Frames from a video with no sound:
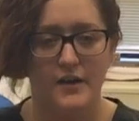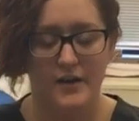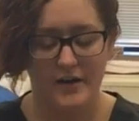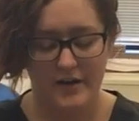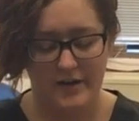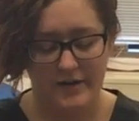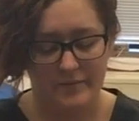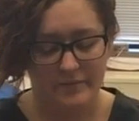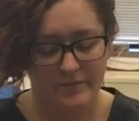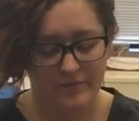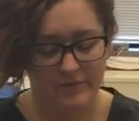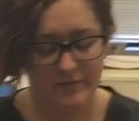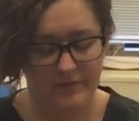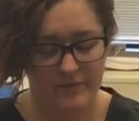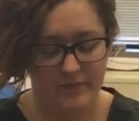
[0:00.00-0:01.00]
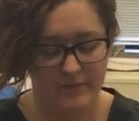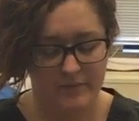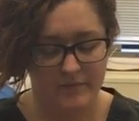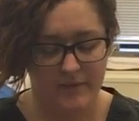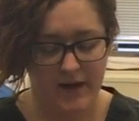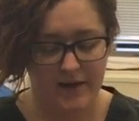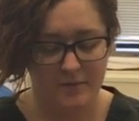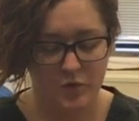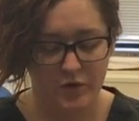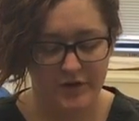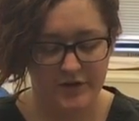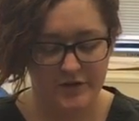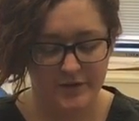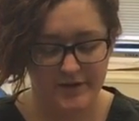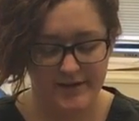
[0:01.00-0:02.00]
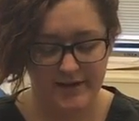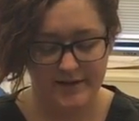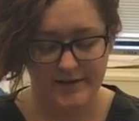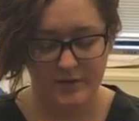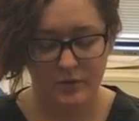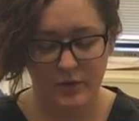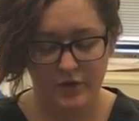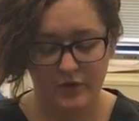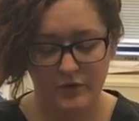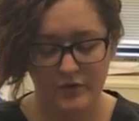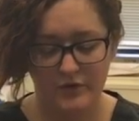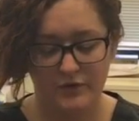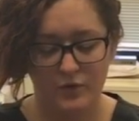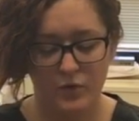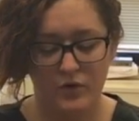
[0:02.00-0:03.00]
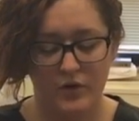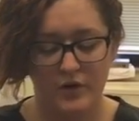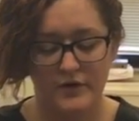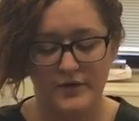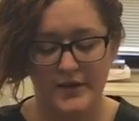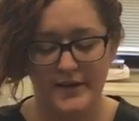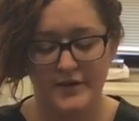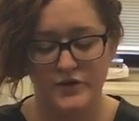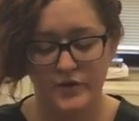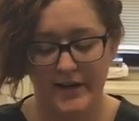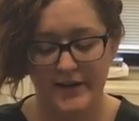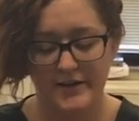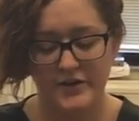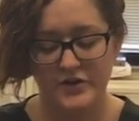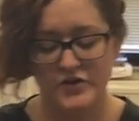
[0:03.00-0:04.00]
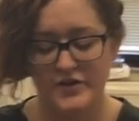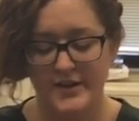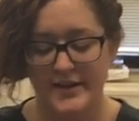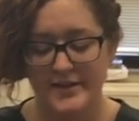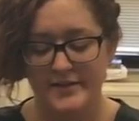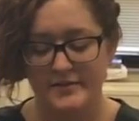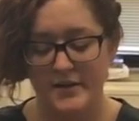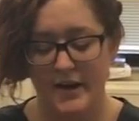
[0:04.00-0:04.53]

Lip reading: I'm going to assess the wound for the drainage, the